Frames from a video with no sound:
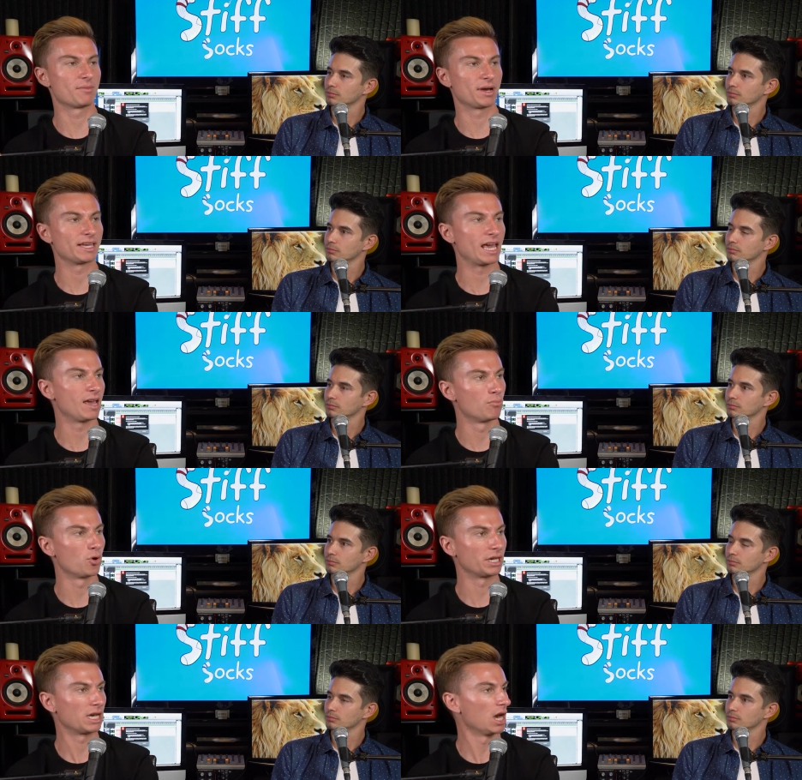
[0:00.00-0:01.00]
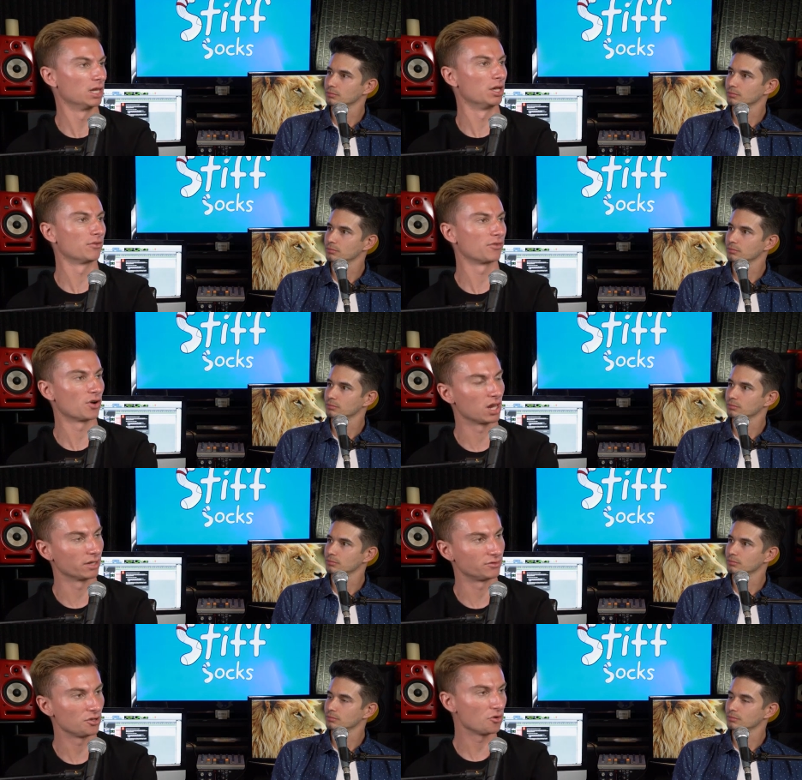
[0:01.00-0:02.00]
Speaker 1: my Game Boy Color for all
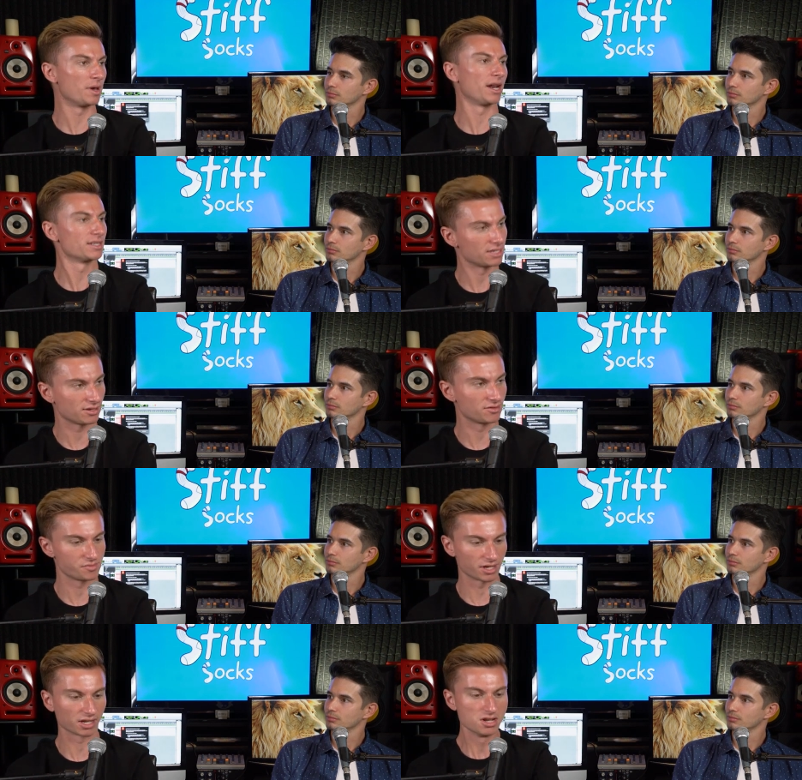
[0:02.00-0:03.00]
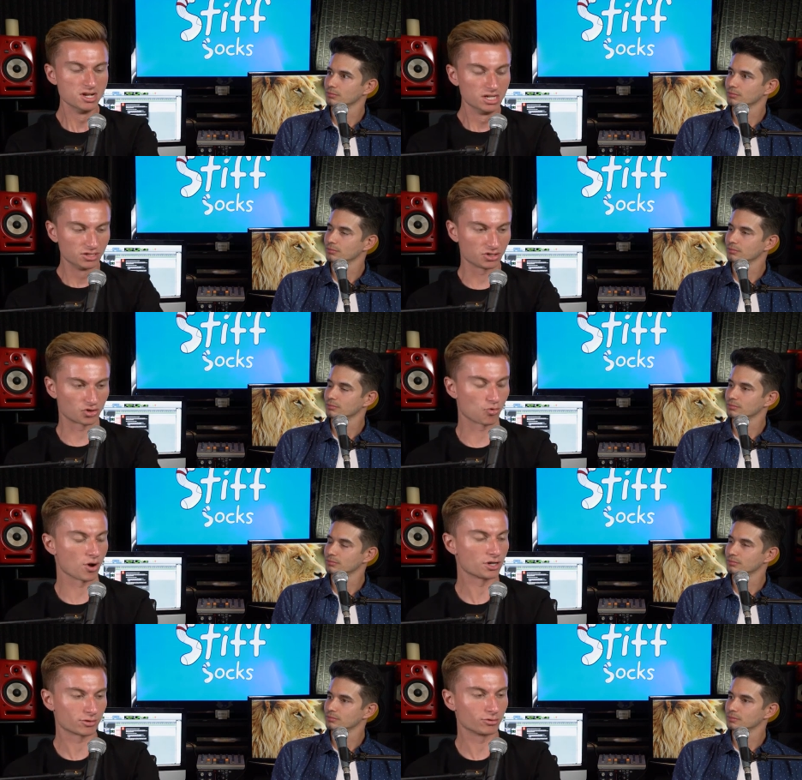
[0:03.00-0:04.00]
of 2 minutes, and you'd be like, just
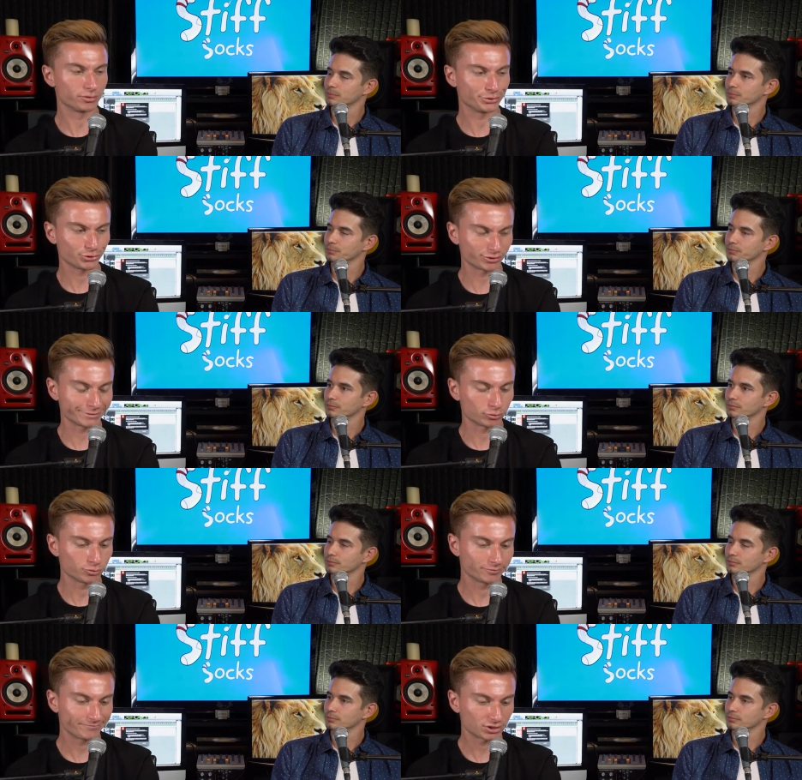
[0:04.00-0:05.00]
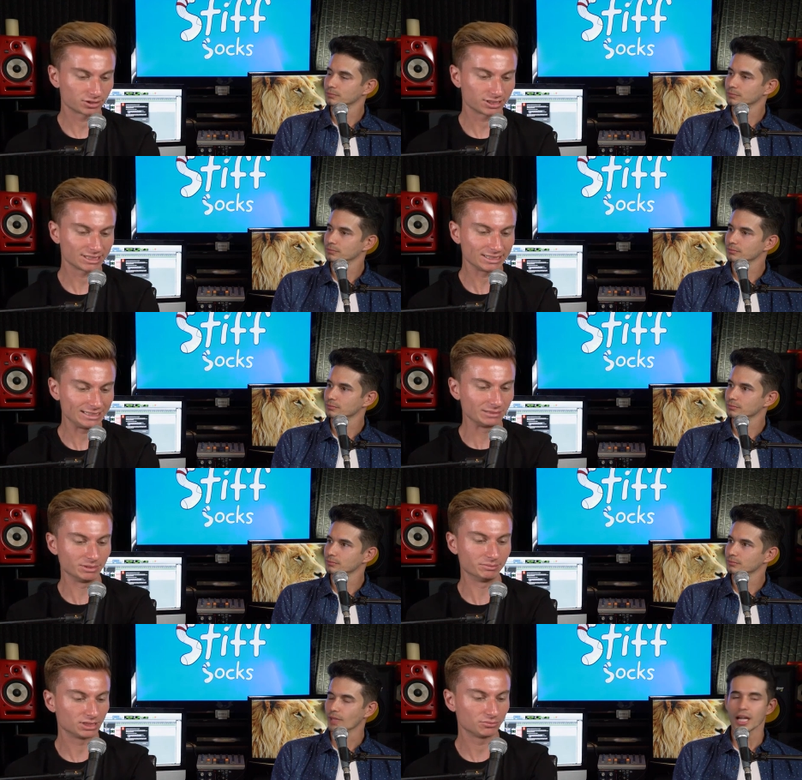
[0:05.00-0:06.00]
grunting the whole like, god damn
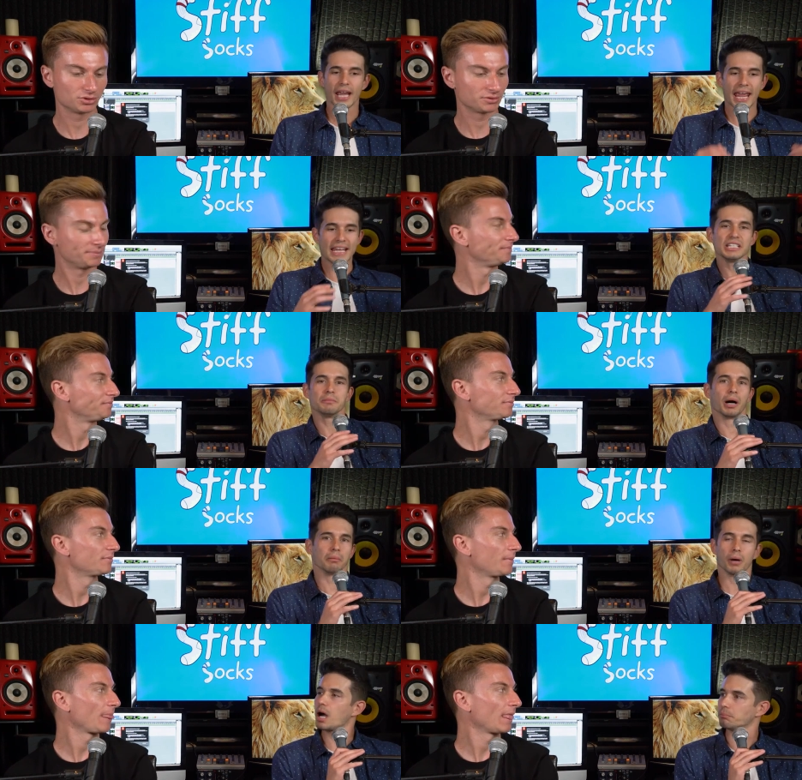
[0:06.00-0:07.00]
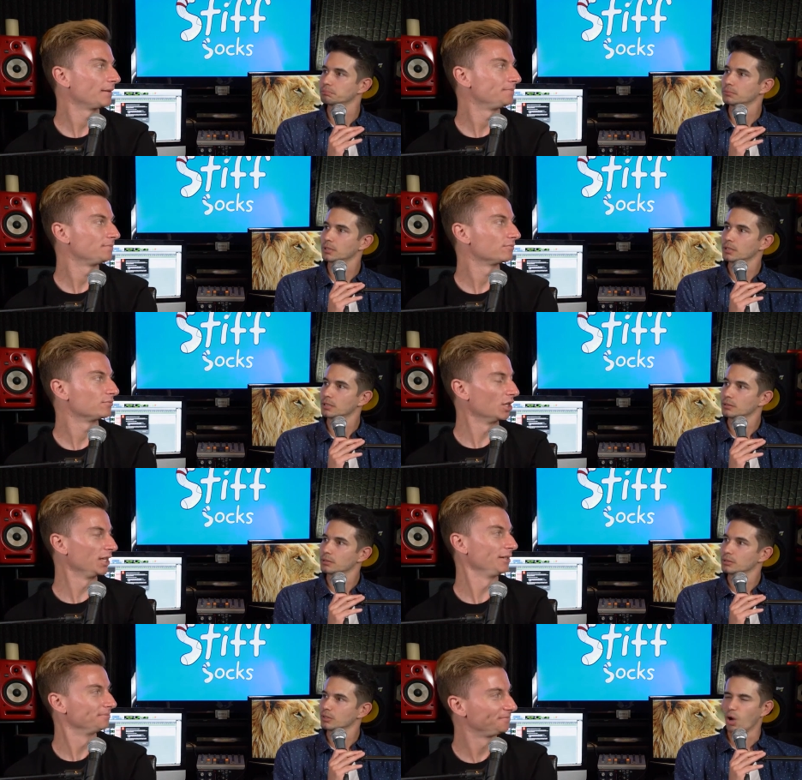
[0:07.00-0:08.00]
it, mom. I hated my mom.
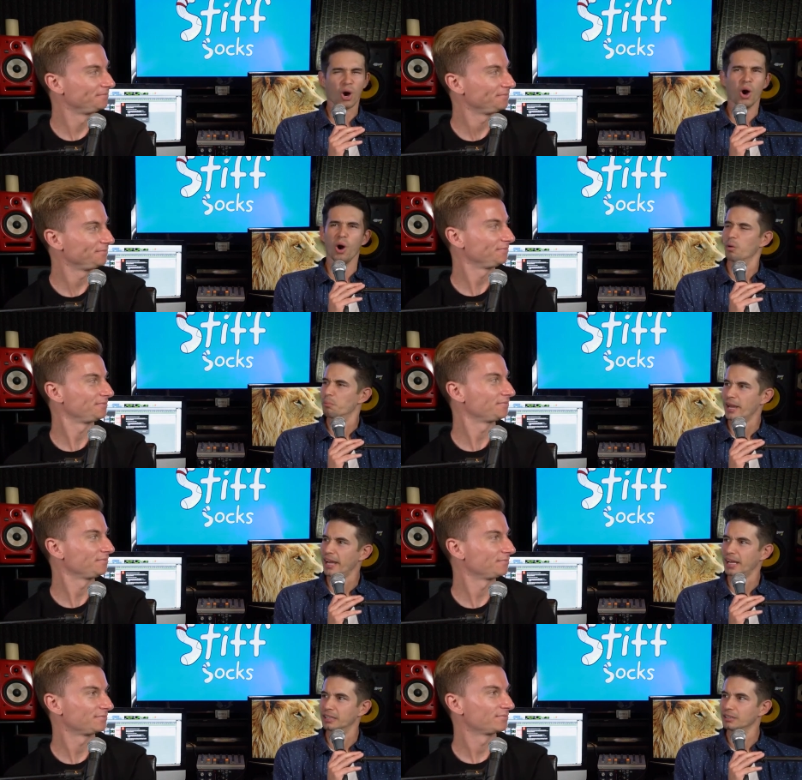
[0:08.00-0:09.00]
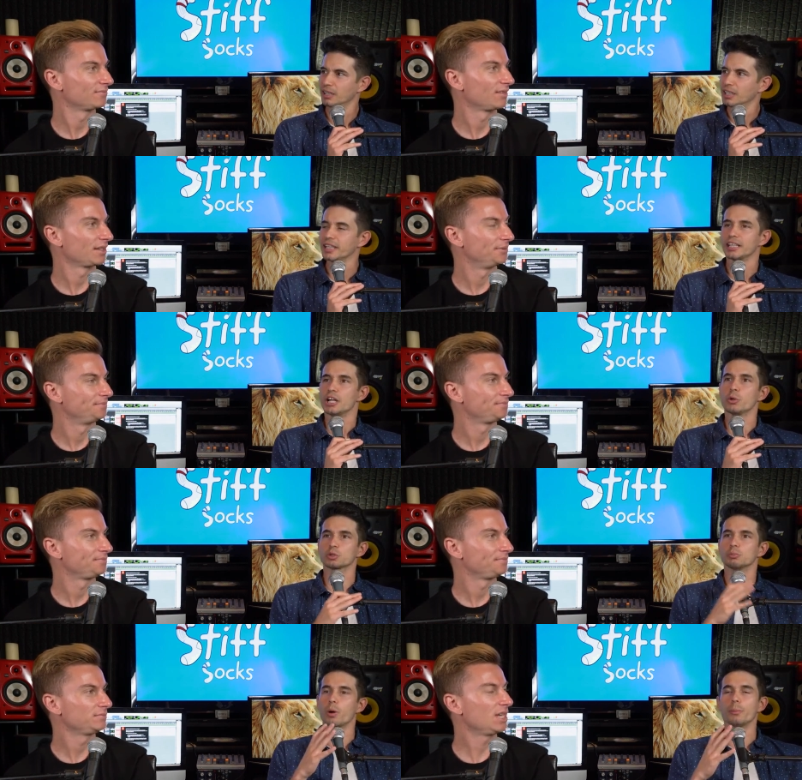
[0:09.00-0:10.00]
Really? Oh man. Like there
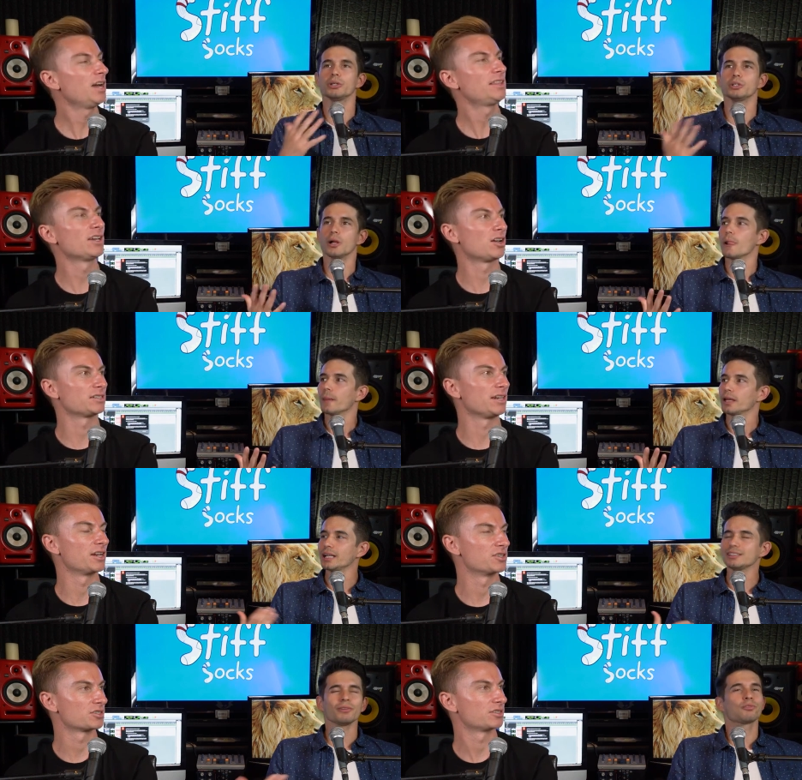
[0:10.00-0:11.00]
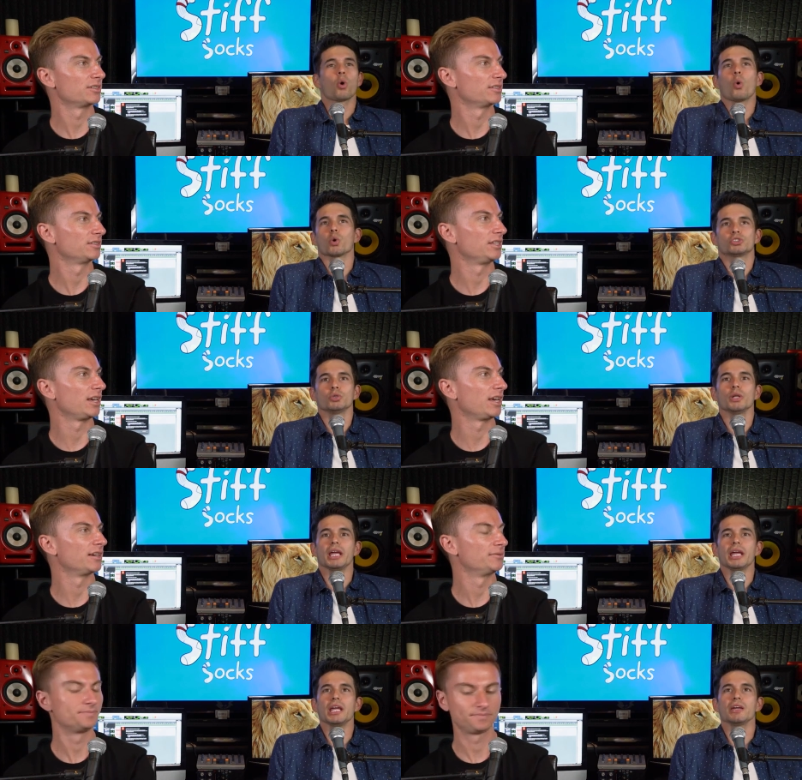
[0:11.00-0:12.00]
was more. Oh, I think all teenagers. Of course, dude. Yeah.
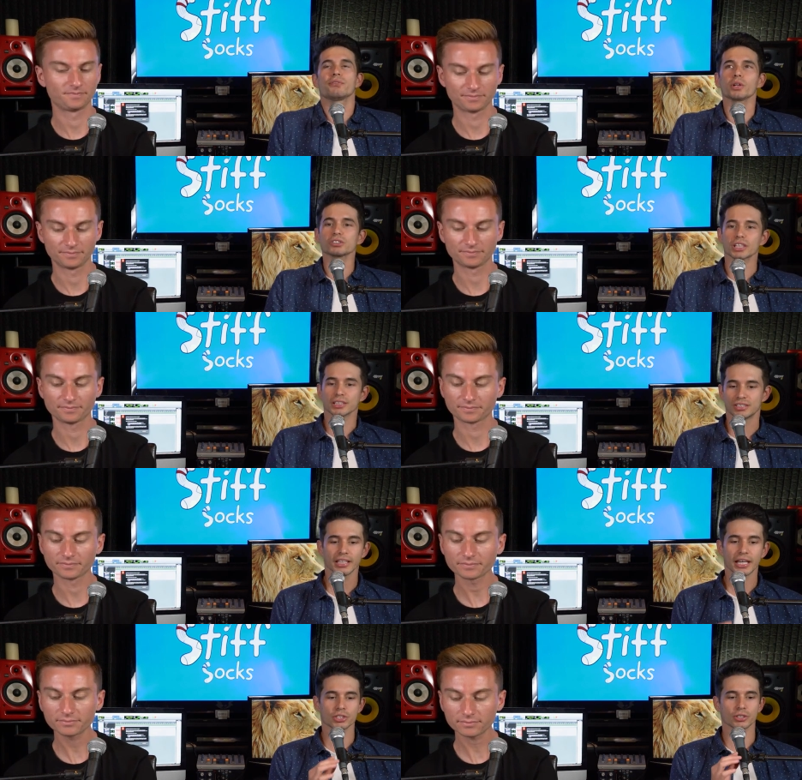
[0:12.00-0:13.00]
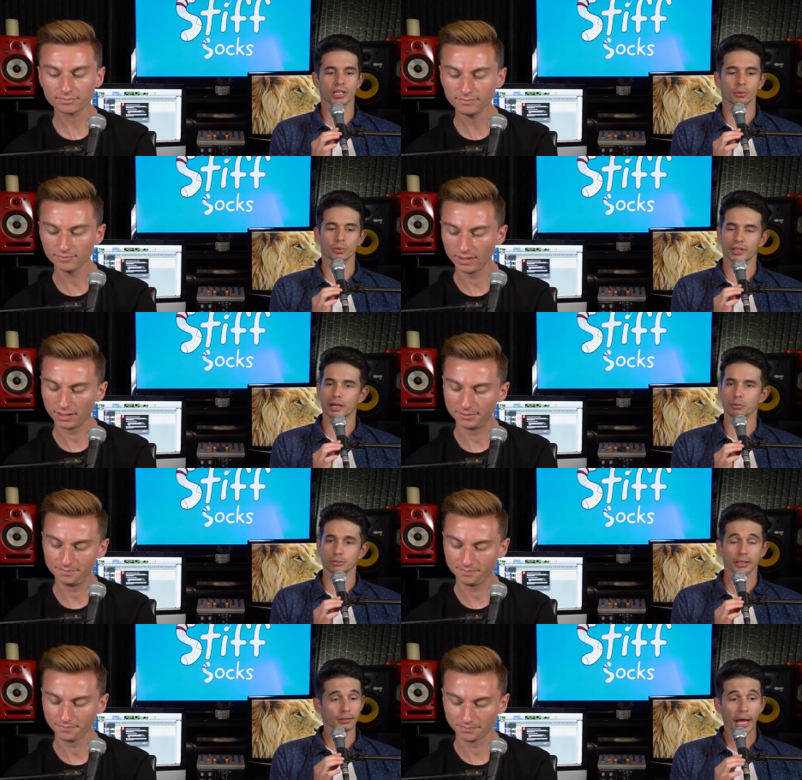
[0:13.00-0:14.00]
If there's like a teenager that was
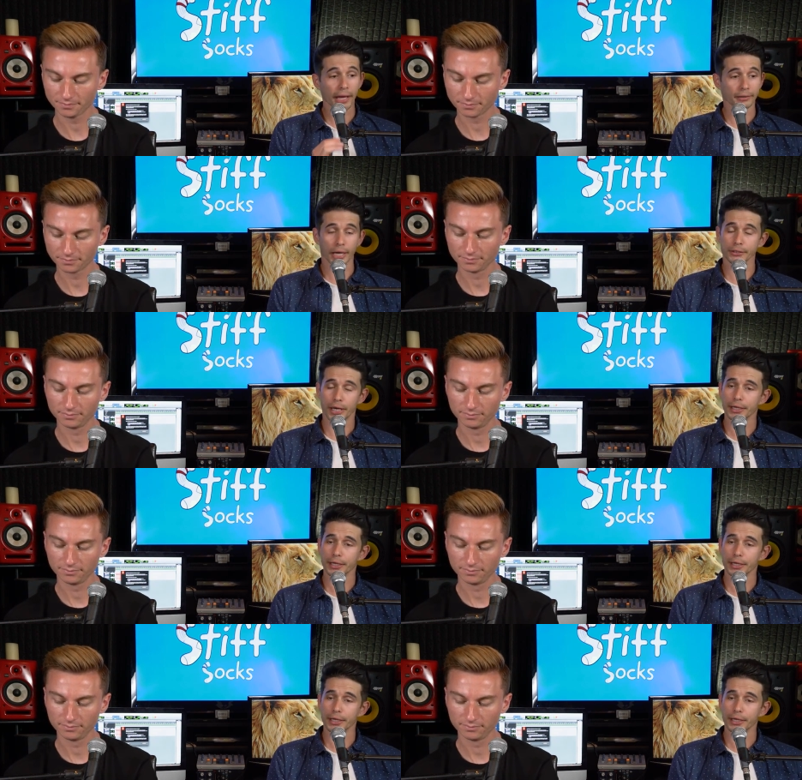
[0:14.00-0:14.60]
like, no, I